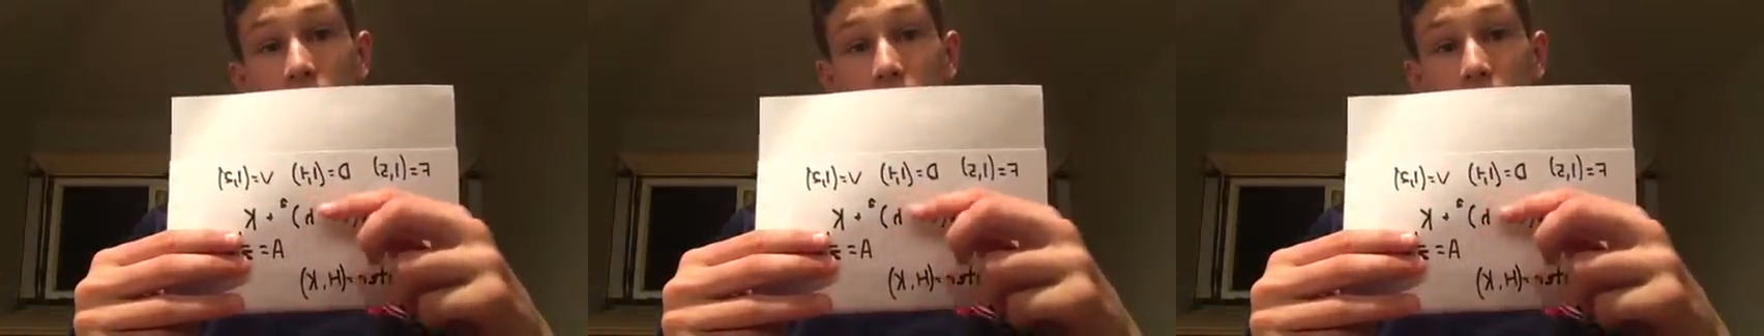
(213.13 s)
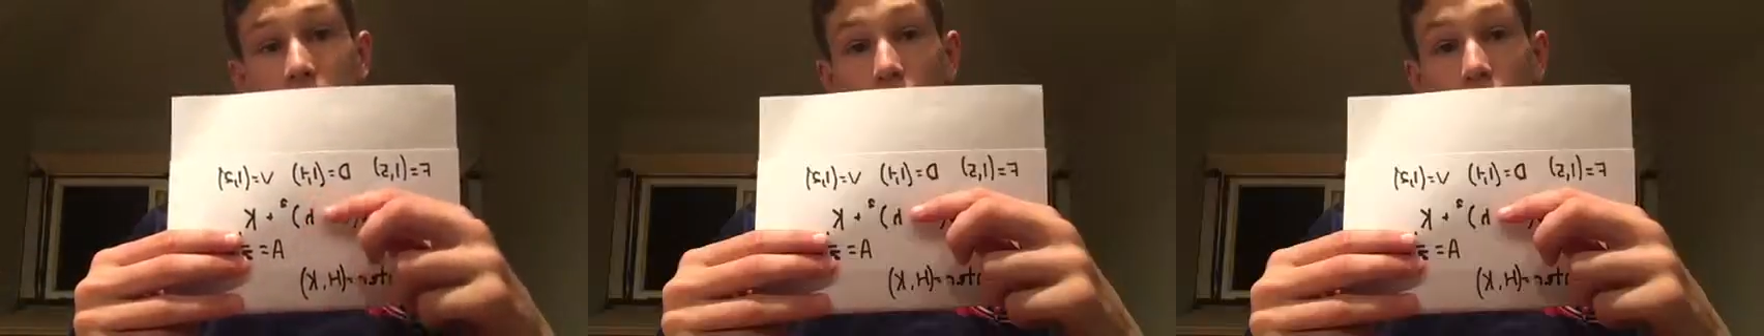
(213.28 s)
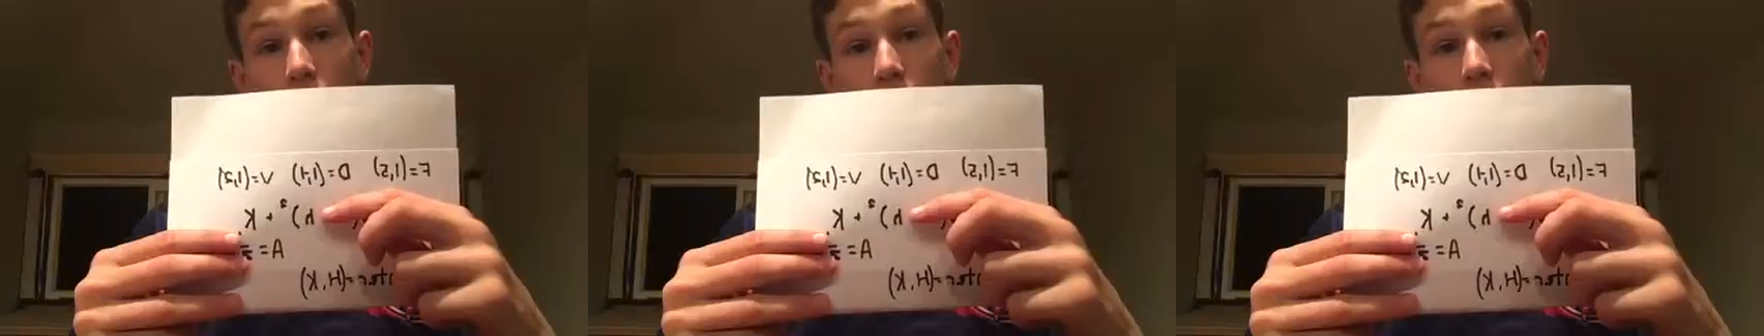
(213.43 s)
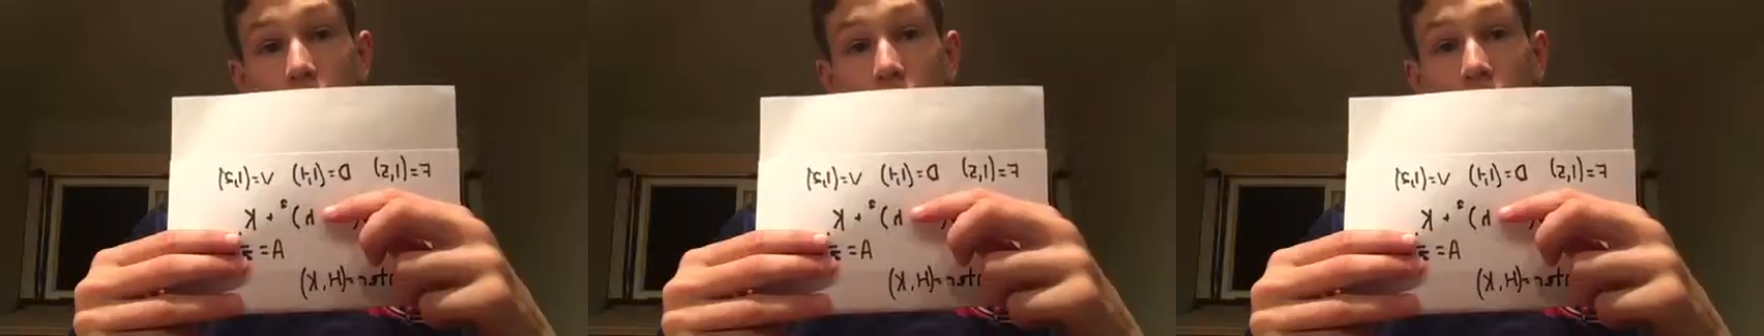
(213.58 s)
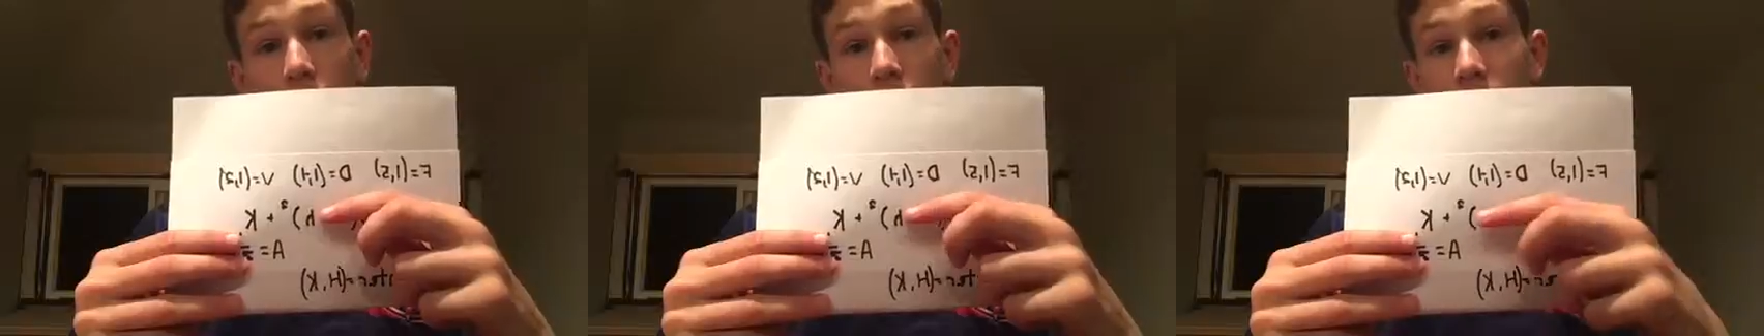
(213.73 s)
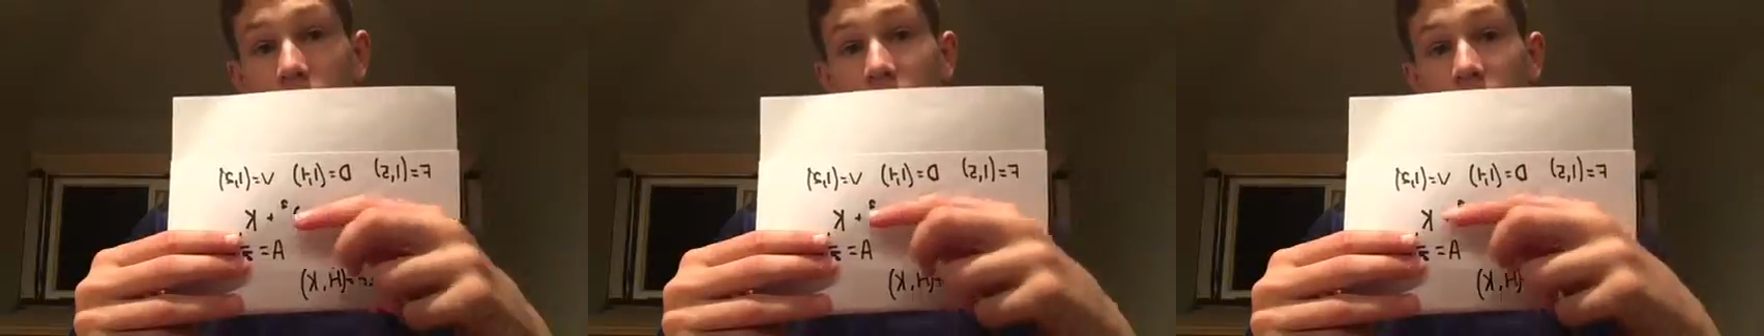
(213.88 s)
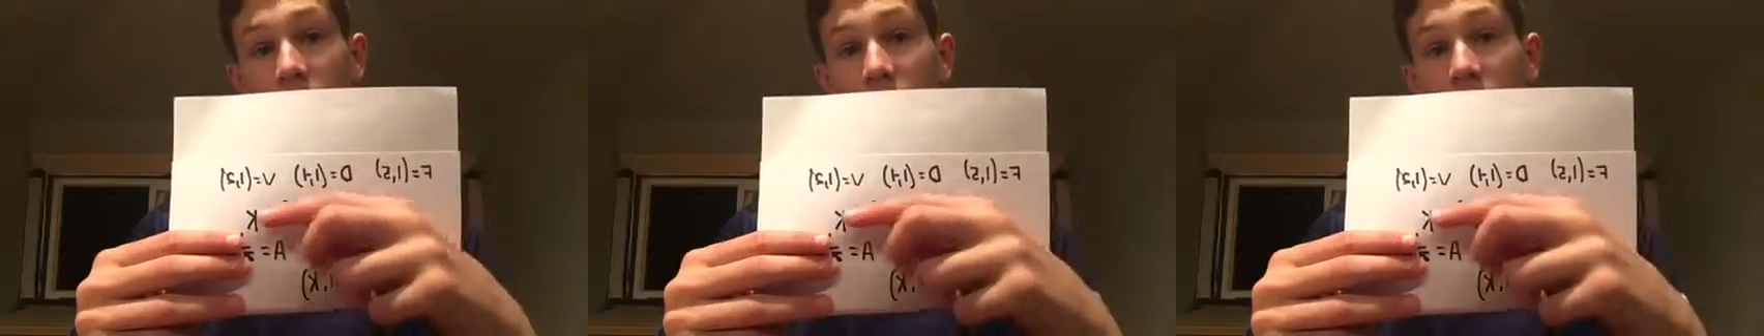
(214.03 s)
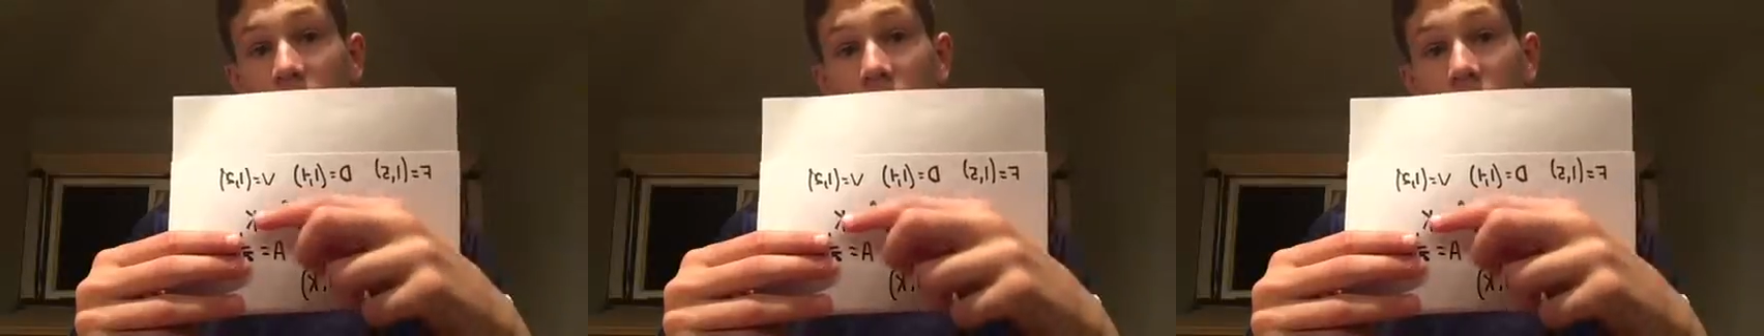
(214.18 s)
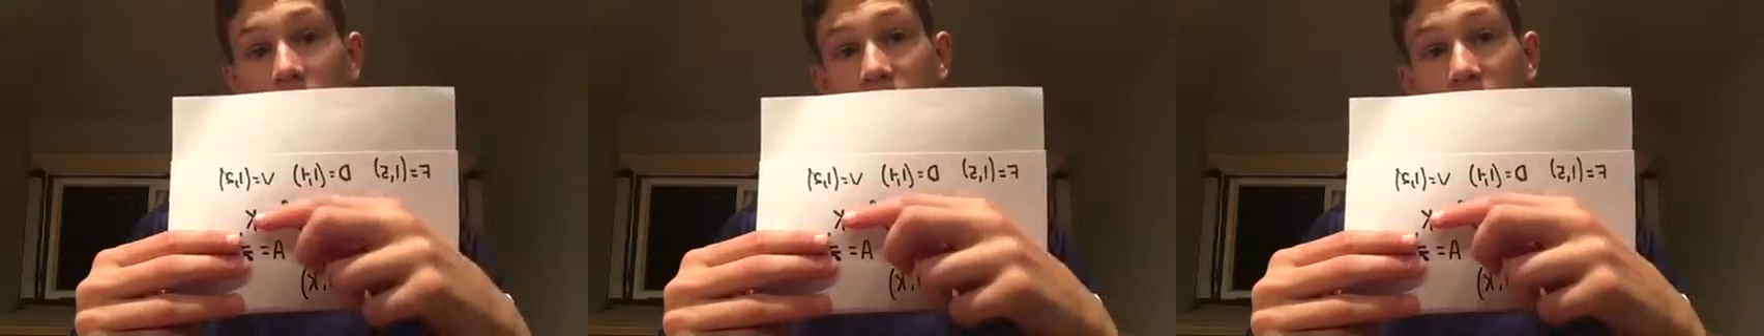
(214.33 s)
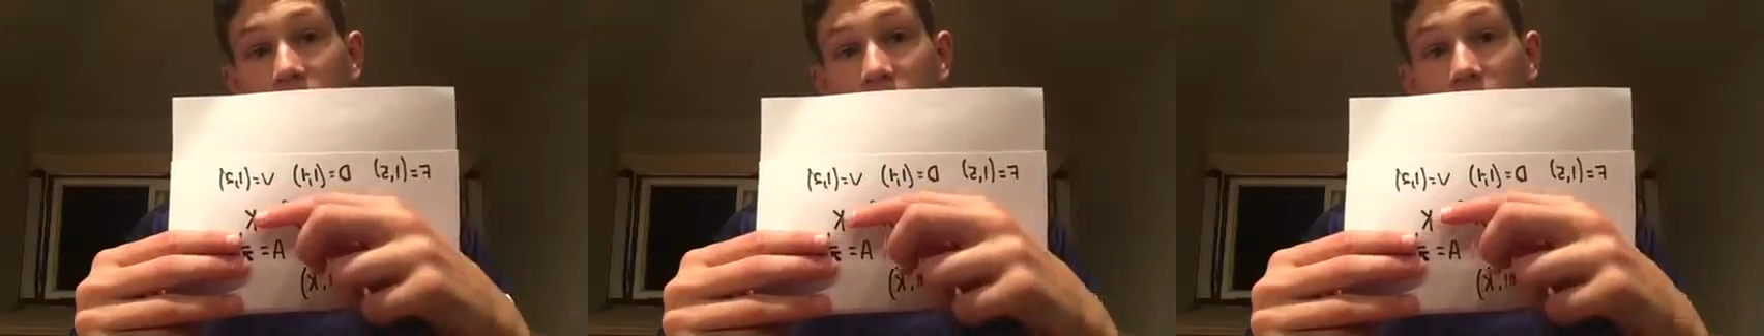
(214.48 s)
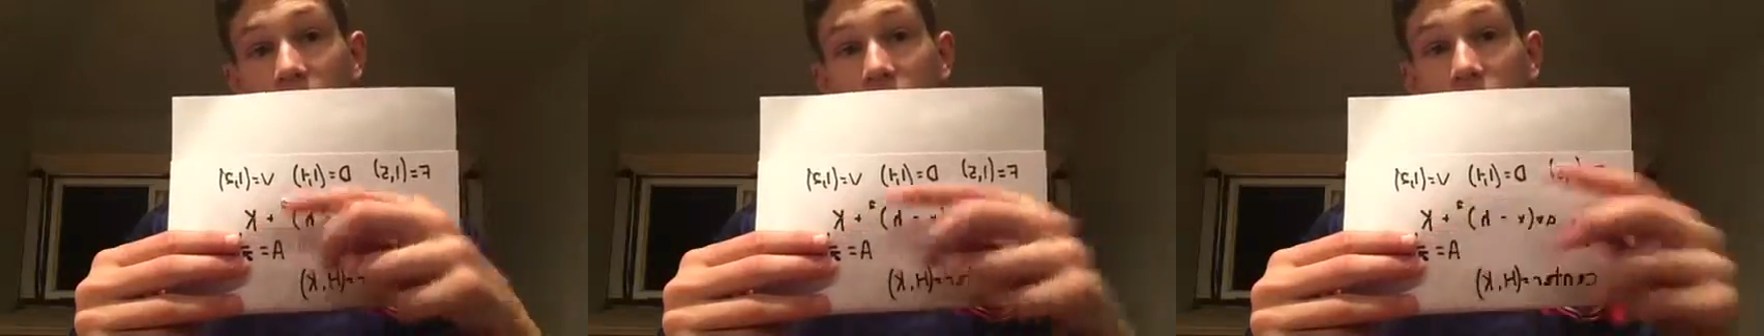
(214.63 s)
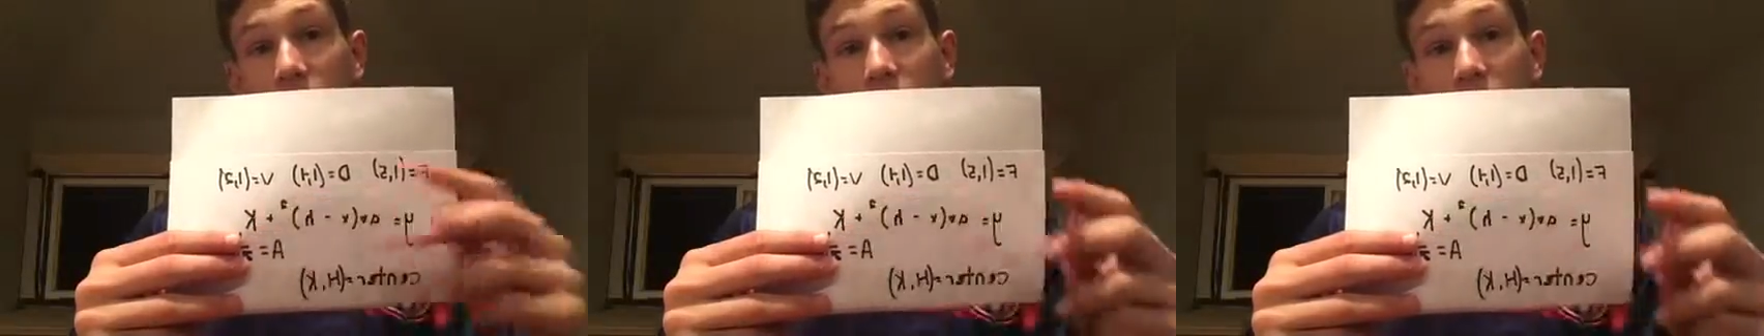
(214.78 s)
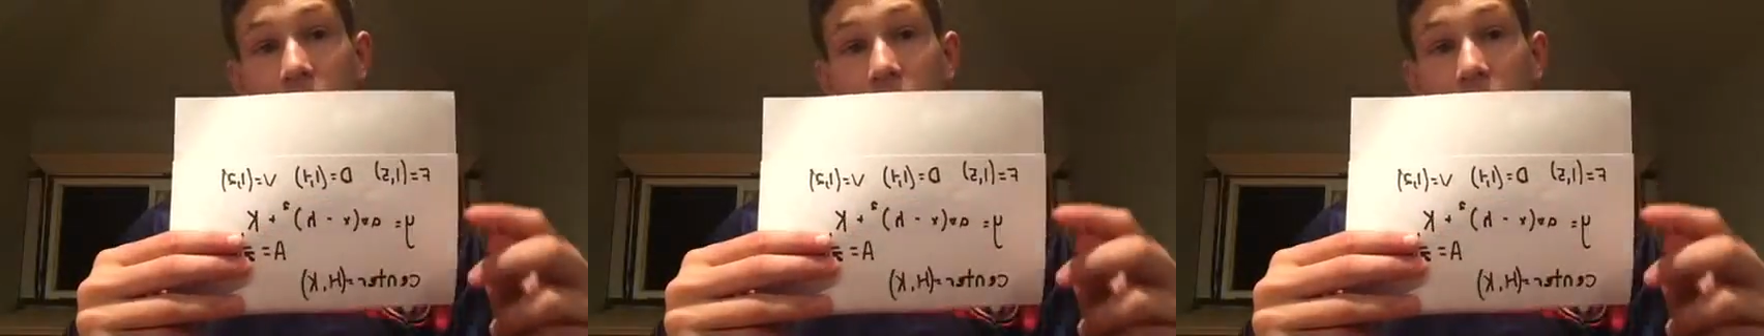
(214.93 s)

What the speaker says: 1 and that's 2.